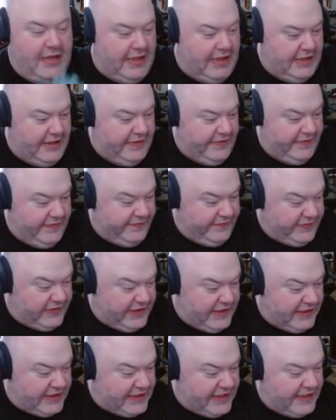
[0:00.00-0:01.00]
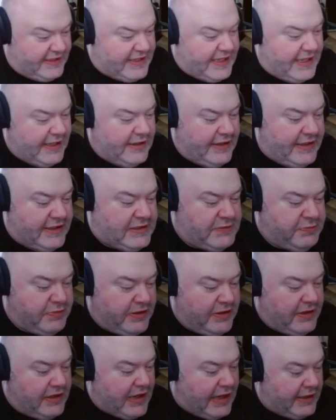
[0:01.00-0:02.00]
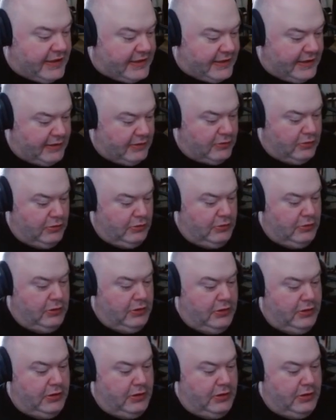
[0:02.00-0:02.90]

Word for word: And if the detailing is pretty identical